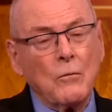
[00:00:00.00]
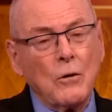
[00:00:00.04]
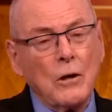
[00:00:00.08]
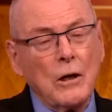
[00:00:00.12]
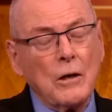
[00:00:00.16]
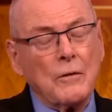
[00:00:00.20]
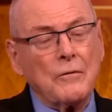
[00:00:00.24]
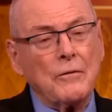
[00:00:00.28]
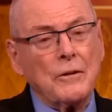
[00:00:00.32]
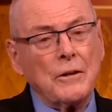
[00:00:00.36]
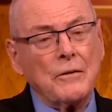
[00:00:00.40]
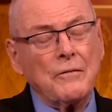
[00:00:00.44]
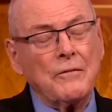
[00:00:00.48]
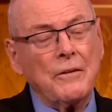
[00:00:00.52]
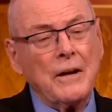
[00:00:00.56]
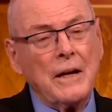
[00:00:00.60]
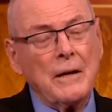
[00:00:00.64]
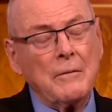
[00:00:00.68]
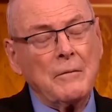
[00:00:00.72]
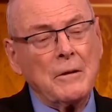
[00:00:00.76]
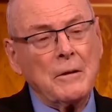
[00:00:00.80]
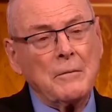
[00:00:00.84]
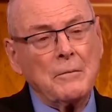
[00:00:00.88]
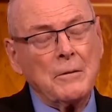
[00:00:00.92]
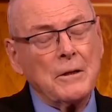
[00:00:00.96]
work for the
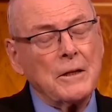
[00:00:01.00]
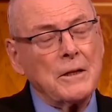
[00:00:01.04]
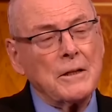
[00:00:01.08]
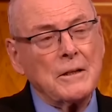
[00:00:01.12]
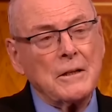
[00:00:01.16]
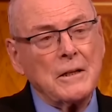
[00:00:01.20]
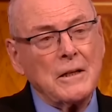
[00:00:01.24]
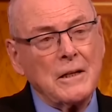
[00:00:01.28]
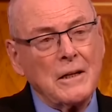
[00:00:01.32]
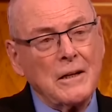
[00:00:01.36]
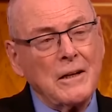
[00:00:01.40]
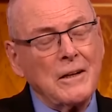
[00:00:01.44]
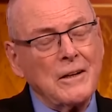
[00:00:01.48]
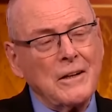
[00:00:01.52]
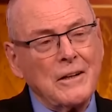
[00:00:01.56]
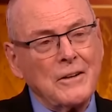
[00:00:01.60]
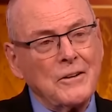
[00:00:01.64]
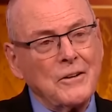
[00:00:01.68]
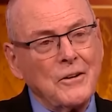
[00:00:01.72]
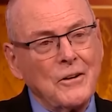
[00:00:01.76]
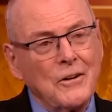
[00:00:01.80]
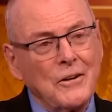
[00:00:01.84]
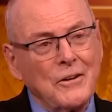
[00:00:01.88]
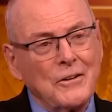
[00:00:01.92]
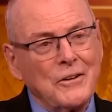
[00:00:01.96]
family, but
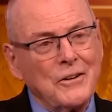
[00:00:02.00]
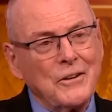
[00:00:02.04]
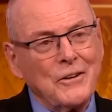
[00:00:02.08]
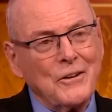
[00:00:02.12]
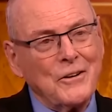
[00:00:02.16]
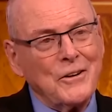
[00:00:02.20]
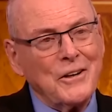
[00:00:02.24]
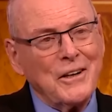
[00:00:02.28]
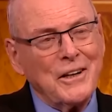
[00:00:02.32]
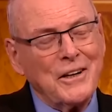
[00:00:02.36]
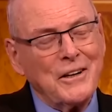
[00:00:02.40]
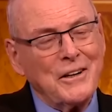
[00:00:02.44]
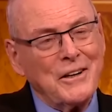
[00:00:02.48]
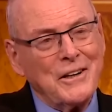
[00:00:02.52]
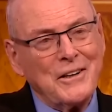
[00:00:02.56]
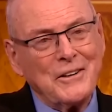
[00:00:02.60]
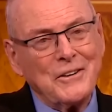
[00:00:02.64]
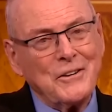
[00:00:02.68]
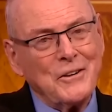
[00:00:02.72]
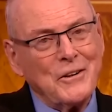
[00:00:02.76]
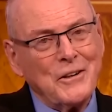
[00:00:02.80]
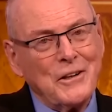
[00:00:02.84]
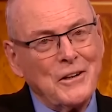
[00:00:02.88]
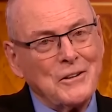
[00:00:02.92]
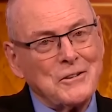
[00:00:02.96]
not
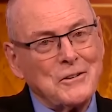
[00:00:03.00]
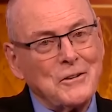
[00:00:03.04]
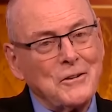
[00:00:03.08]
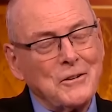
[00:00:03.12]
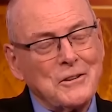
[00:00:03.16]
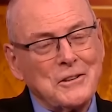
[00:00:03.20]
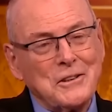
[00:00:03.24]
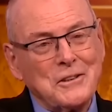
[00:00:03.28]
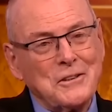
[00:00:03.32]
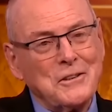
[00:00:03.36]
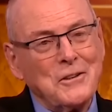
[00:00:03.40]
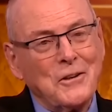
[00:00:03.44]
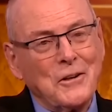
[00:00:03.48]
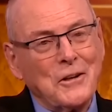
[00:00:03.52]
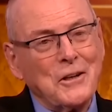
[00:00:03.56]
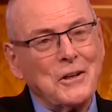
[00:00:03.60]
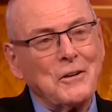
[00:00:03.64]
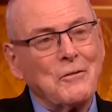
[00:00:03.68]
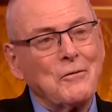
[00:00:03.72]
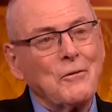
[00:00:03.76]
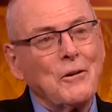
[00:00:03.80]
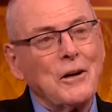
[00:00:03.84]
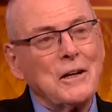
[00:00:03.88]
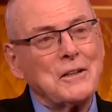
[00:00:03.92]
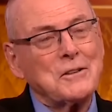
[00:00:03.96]
as long as he's not going
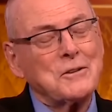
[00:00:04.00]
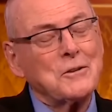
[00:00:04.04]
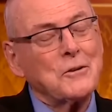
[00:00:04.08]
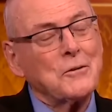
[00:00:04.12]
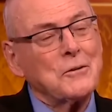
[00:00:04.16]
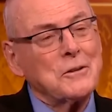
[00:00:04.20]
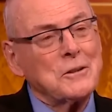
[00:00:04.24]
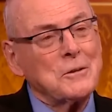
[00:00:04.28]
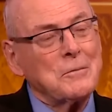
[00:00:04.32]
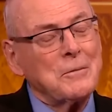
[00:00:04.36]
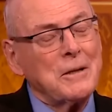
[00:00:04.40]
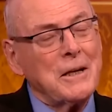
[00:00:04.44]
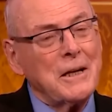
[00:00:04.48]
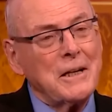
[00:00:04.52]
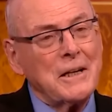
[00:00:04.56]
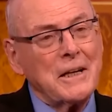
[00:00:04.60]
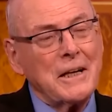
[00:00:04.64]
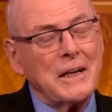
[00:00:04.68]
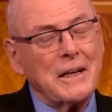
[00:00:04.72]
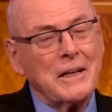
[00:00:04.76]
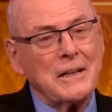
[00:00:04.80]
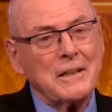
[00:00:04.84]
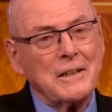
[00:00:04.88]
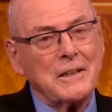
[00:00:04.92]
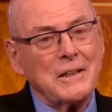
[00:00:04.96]
to write stories about
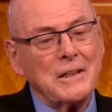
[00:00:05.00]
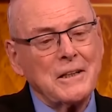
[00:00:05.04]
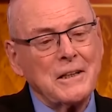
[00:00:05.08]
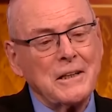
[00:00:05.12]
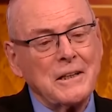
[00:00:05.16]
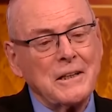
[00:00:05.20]
it. And